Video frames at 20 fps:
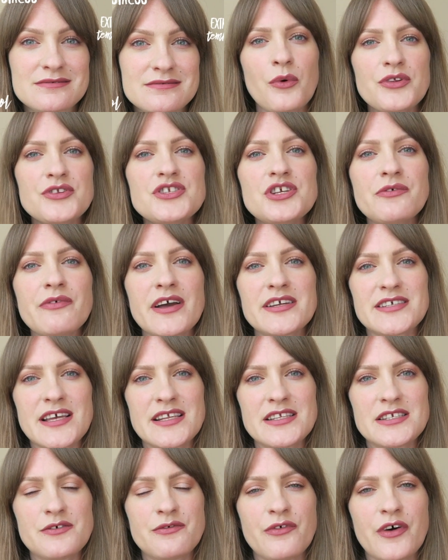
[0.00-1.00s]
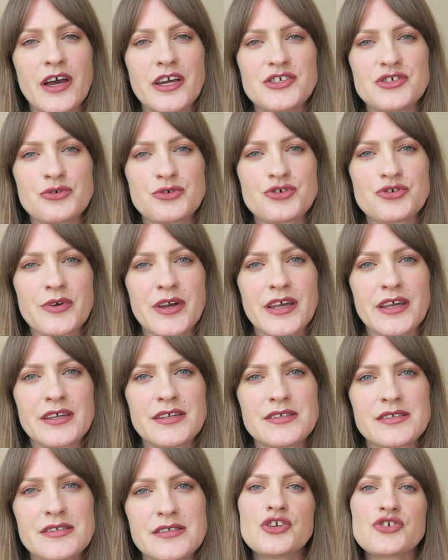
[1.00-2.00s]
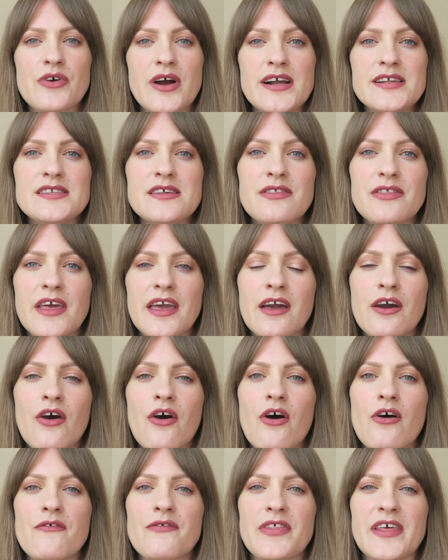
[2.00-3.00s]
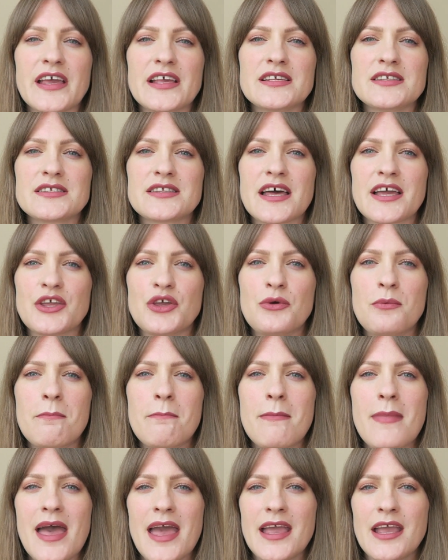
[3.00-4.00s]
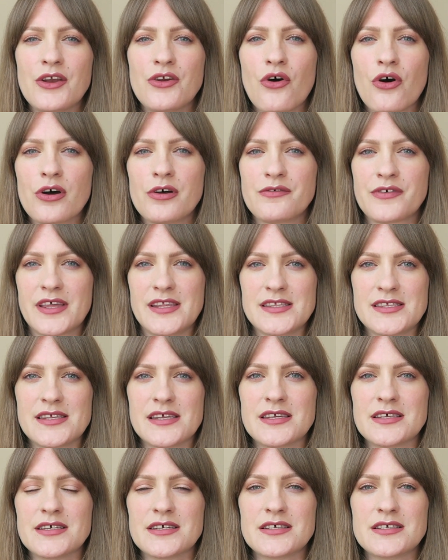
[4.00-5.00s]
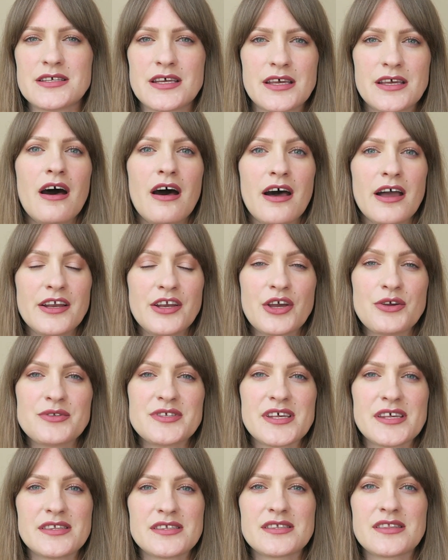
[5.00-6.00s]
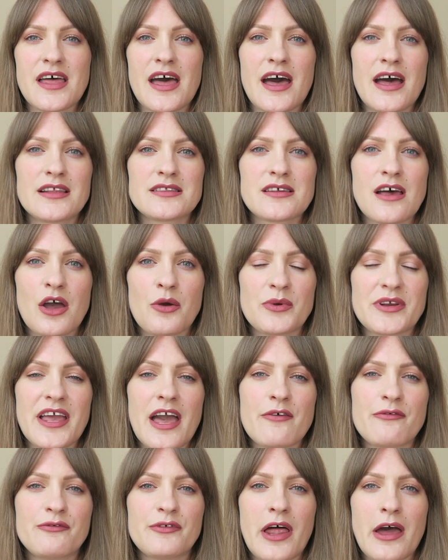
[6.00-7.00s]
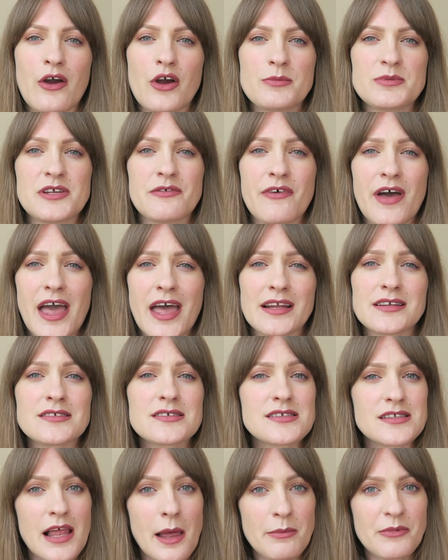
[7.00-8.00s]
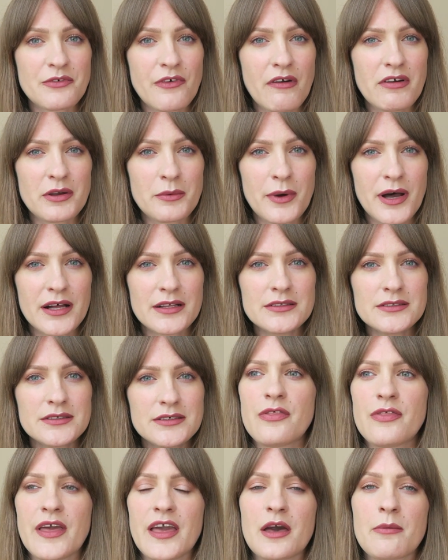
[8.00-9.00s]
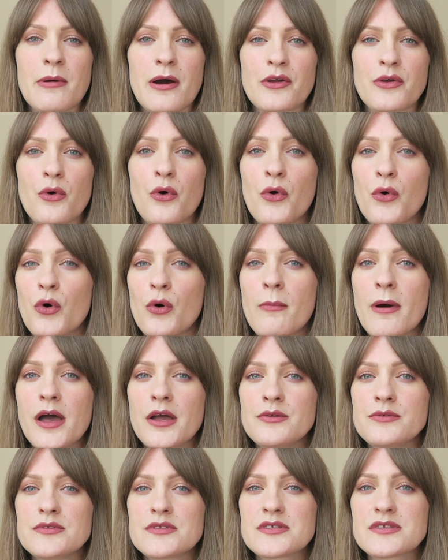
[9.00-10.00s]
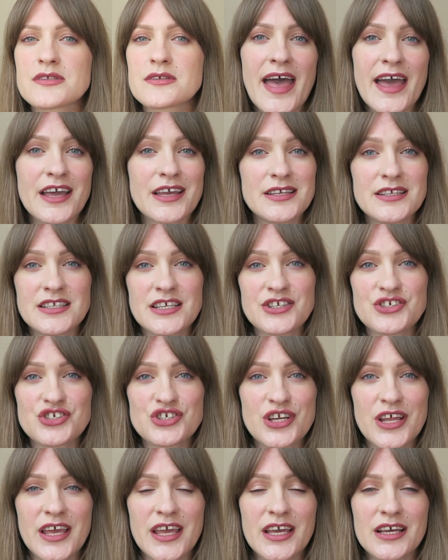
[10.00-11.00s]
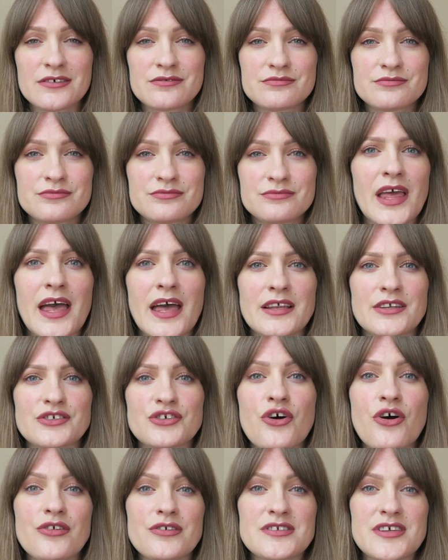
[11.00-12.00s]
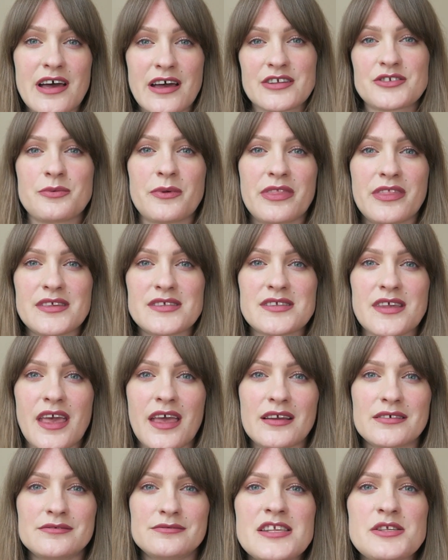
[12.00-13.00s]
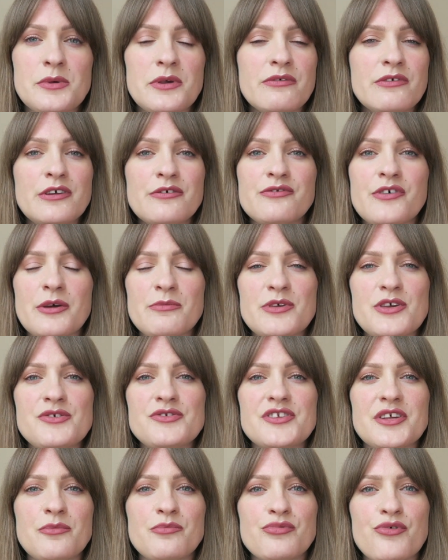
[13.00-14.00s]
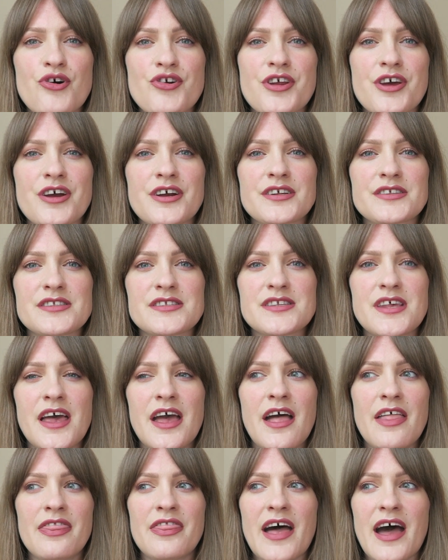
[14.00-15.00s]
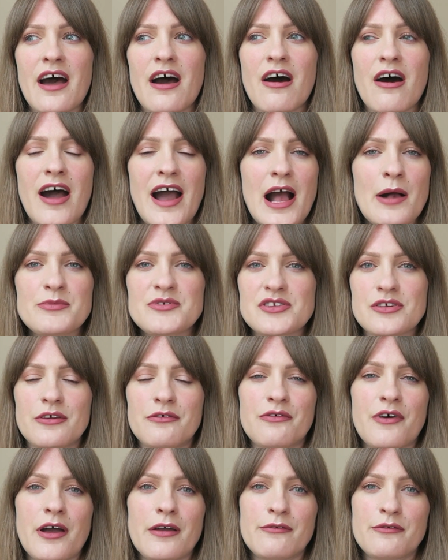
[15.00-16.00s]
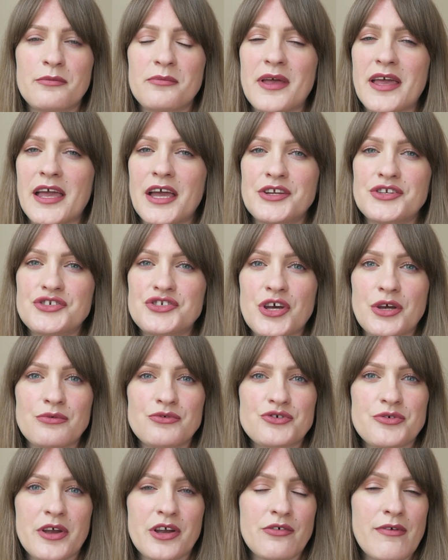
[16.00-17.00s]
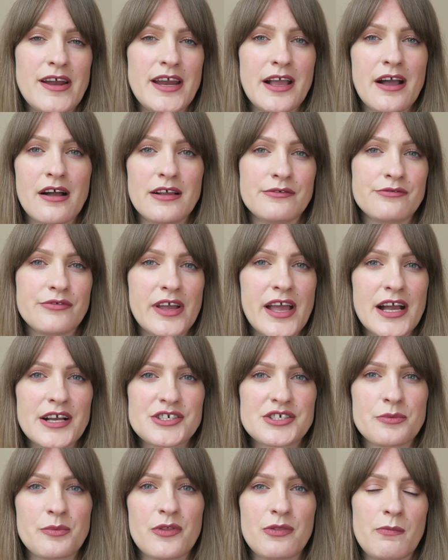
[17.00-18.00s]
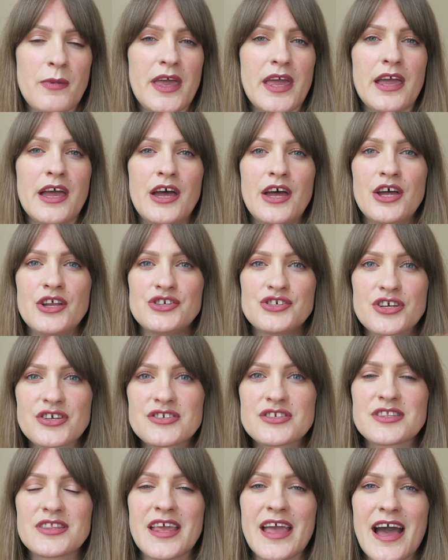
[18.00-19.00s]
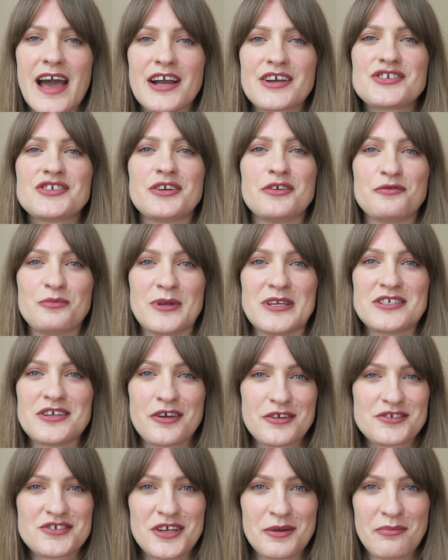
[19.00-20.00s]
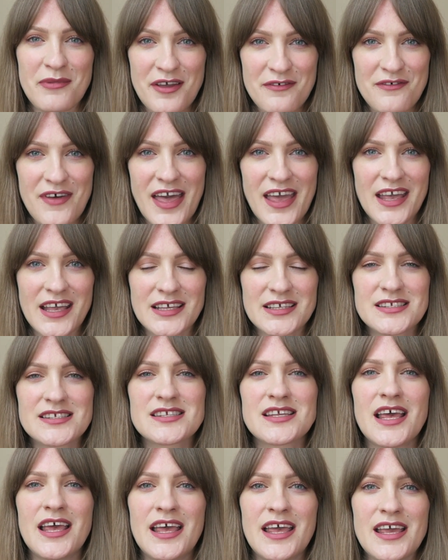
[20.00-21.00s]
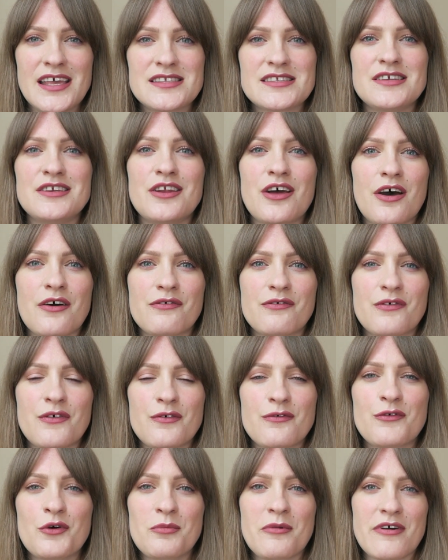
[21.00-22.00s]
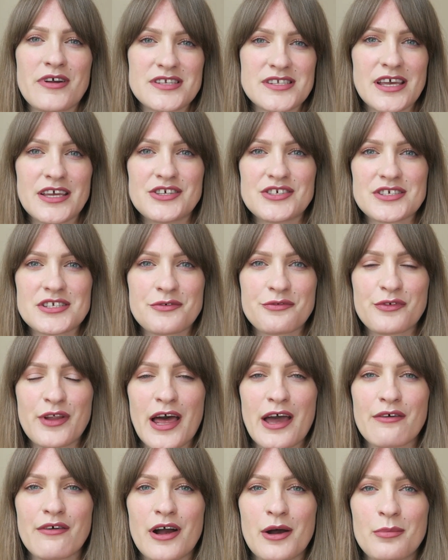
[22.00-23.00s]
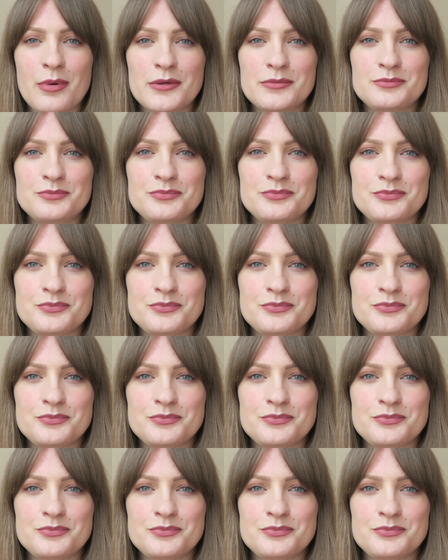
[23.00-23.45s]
Once you've identified your triggers, try to think of things that you may not have considered. I noticed that I would get flare-ups if I hadn't slept very well. Think about your hormones, air conditioning, and contact with the skin. So even if I'm using products that are absolutely fine for me and don't trigger any kind of reaction with me, just the action of me touching my face is enough for my rosacea to flare up.